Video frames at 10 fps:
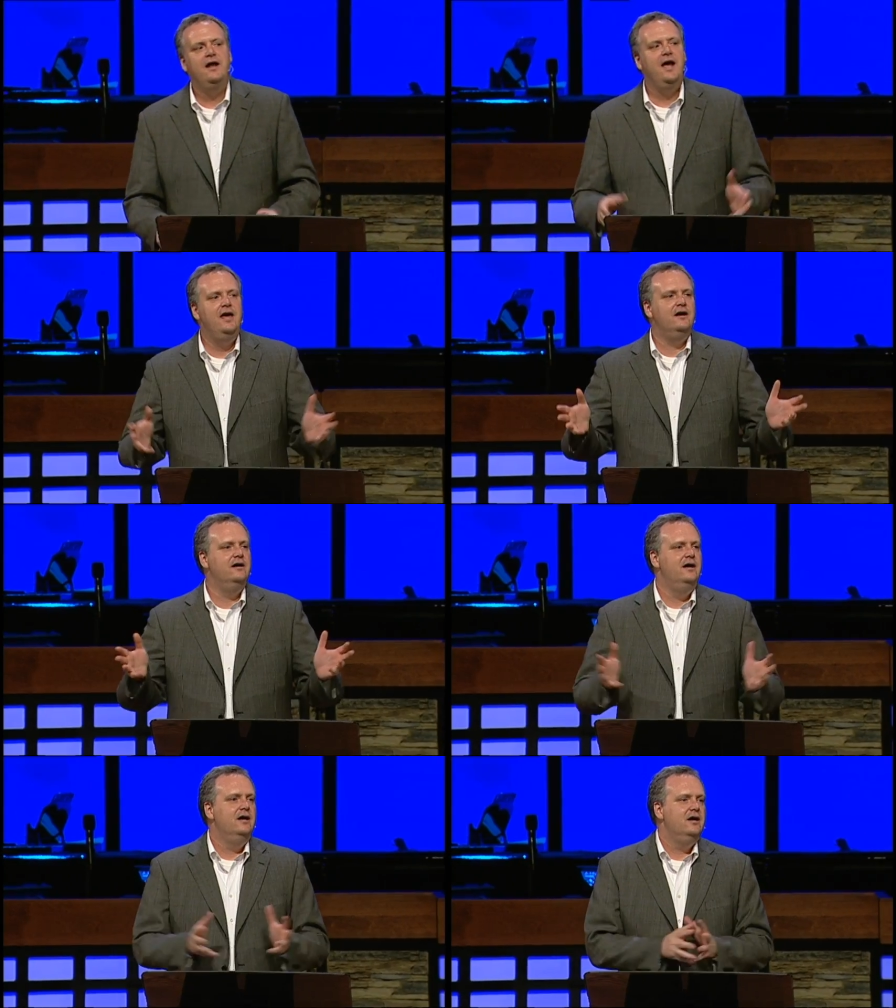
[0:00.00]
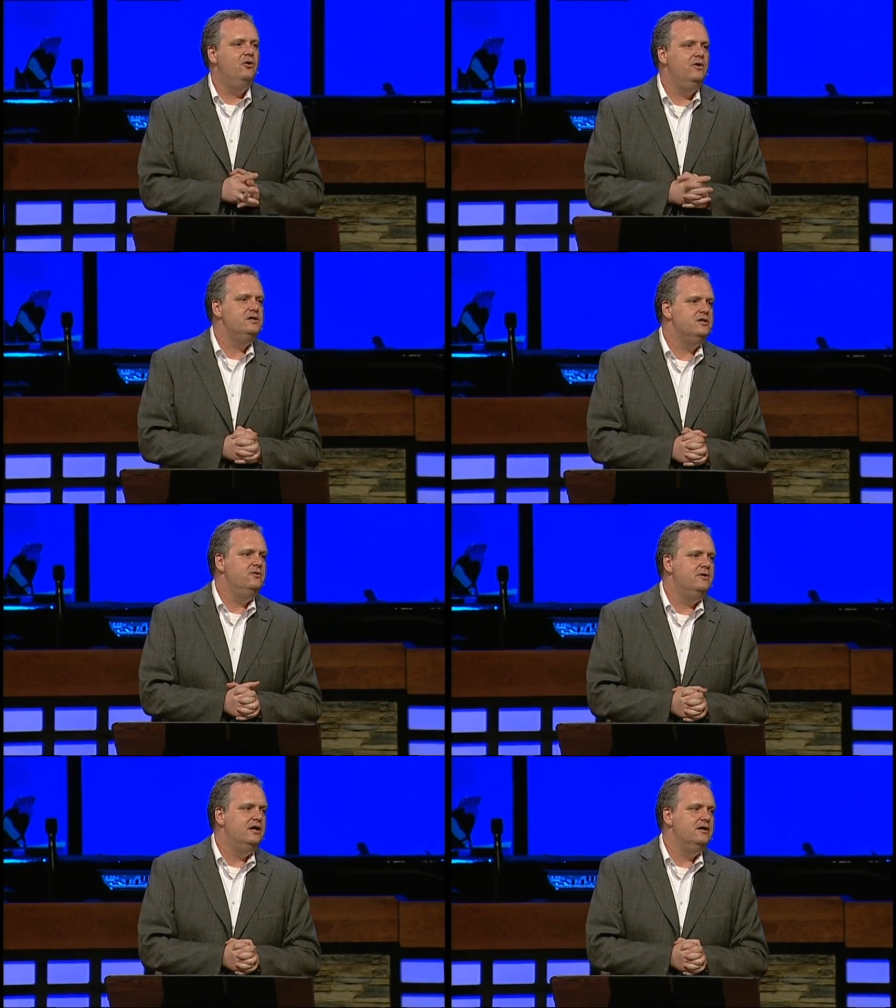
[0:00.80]
Hannah going
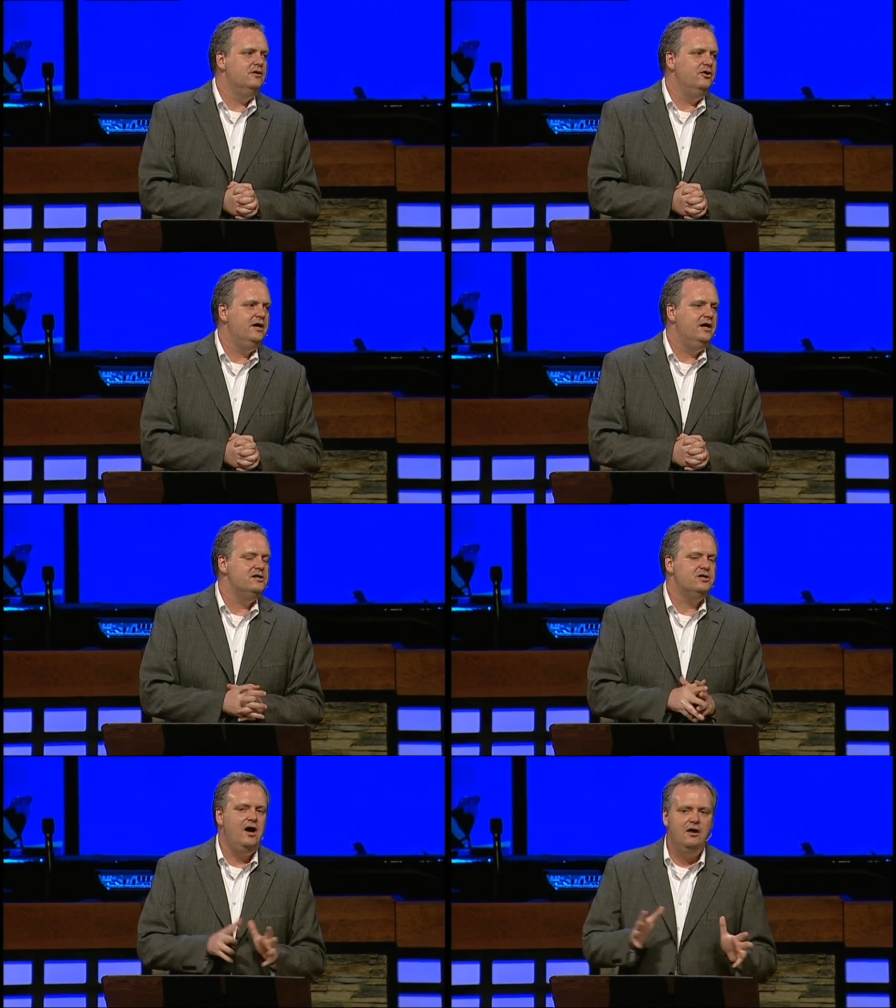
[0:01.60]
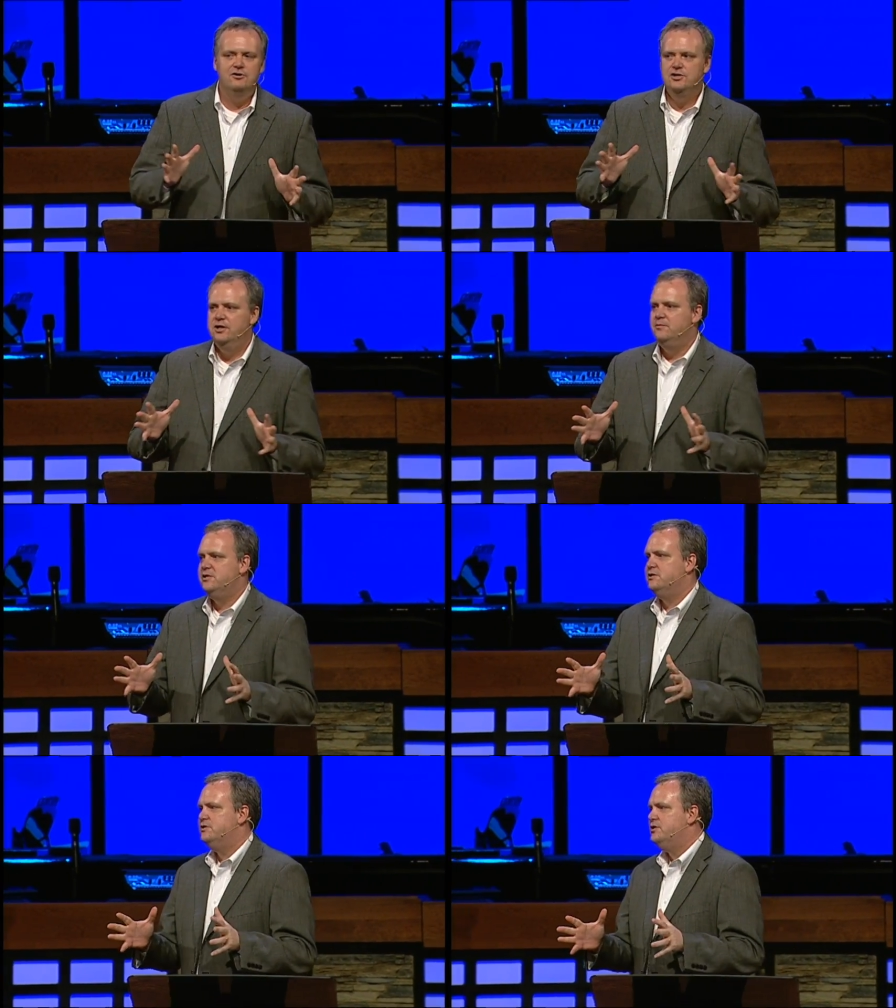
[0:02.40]
to uh, looking at scholarships
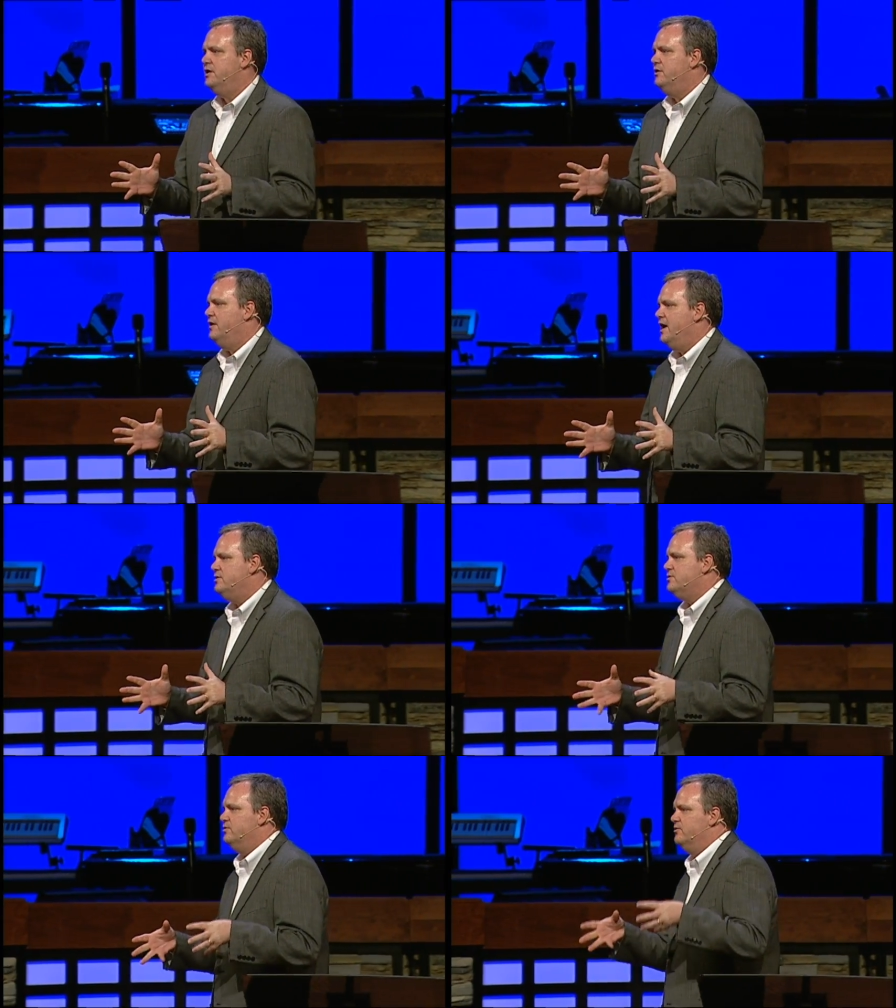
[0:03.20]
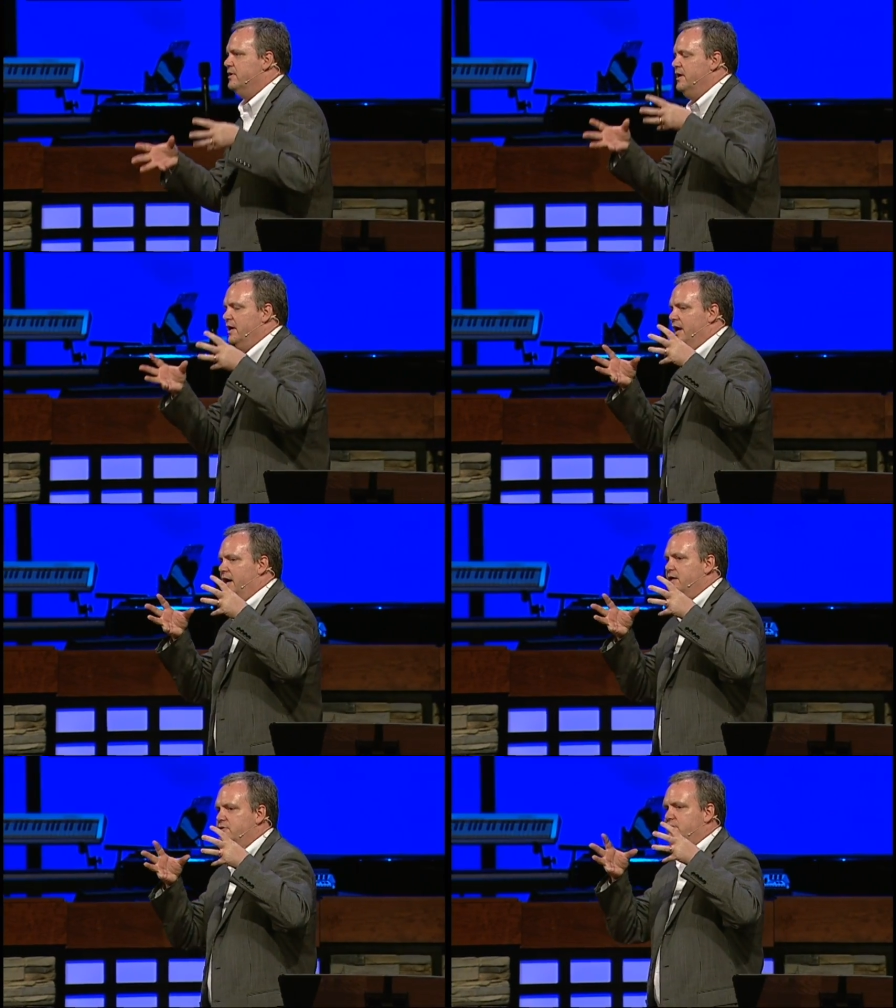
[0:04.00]
as a senior in high school and,
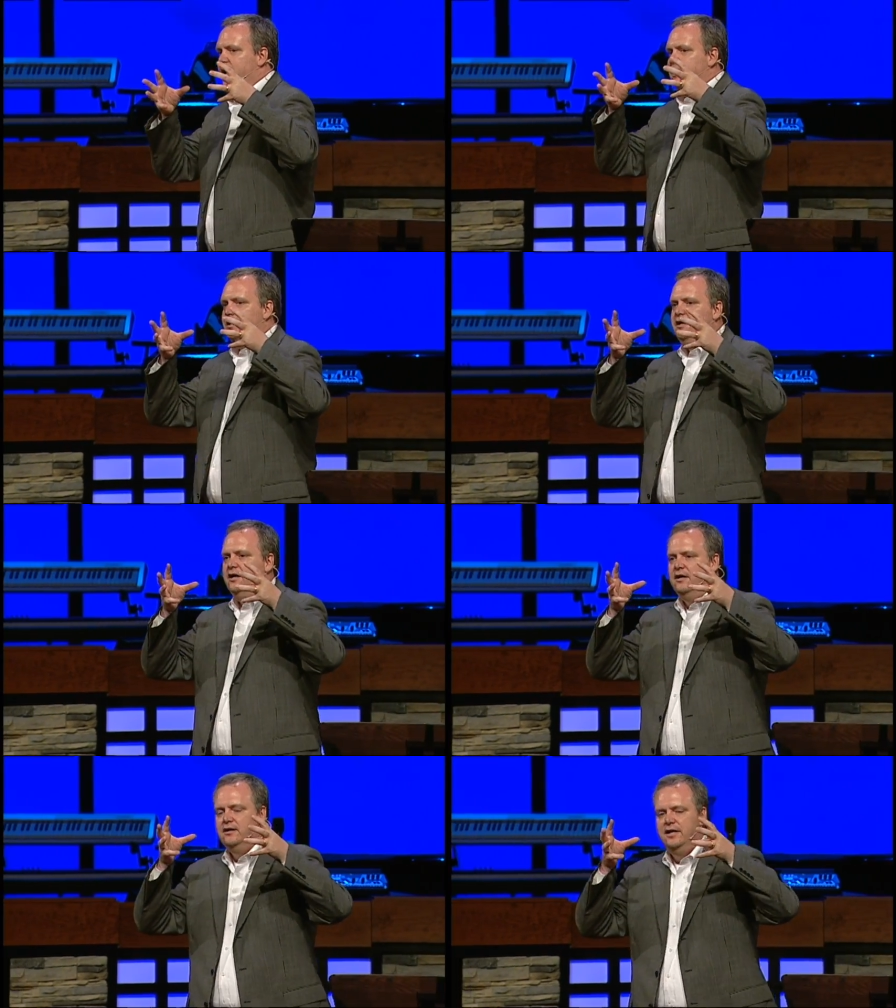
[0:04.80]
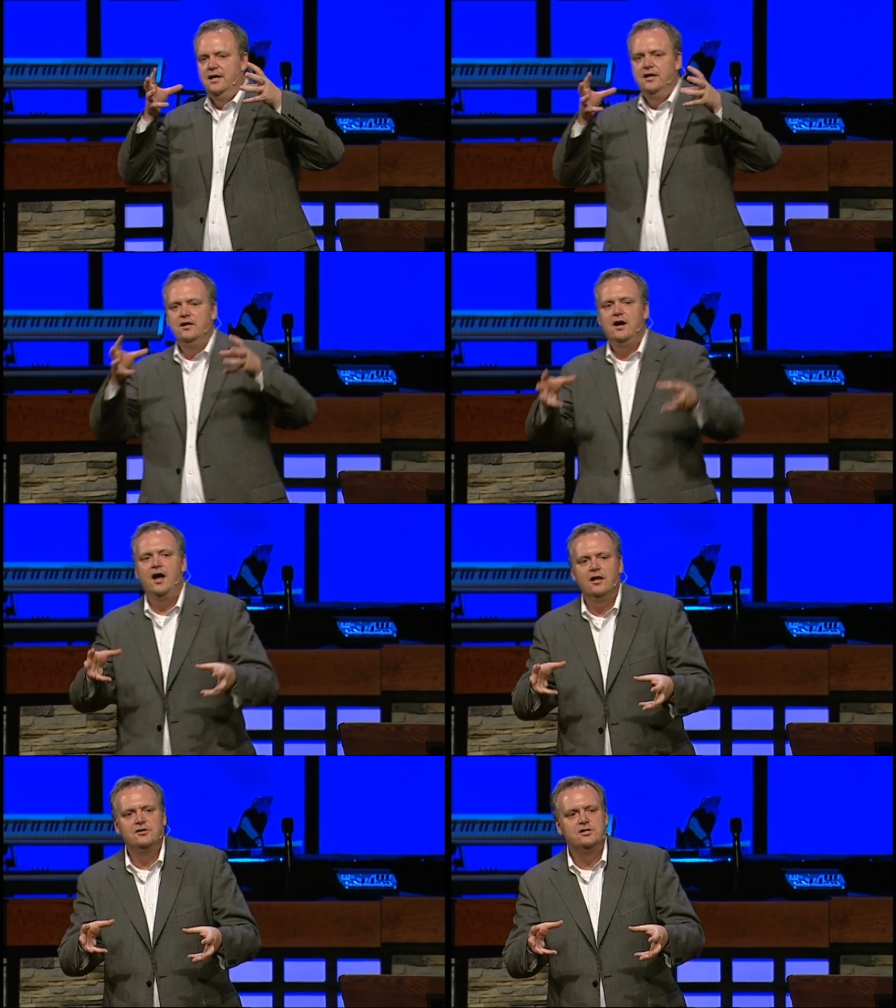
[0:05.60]
and trying to uh, get into
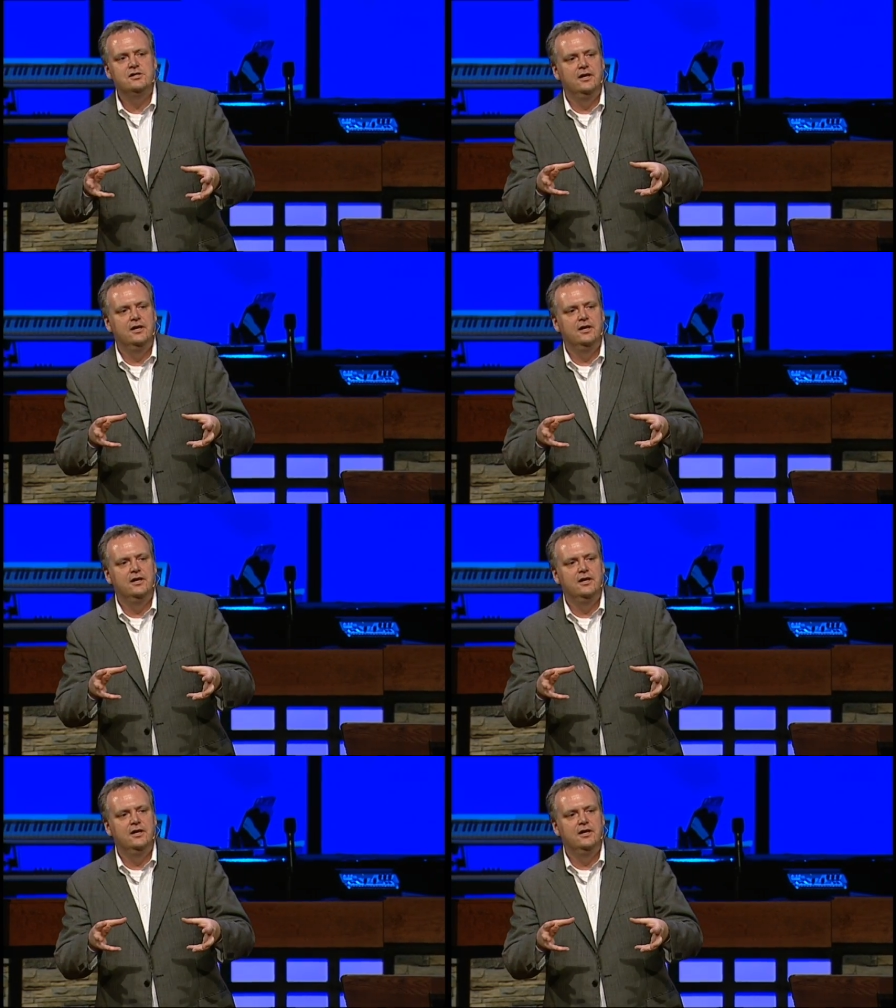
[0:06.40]
colleges.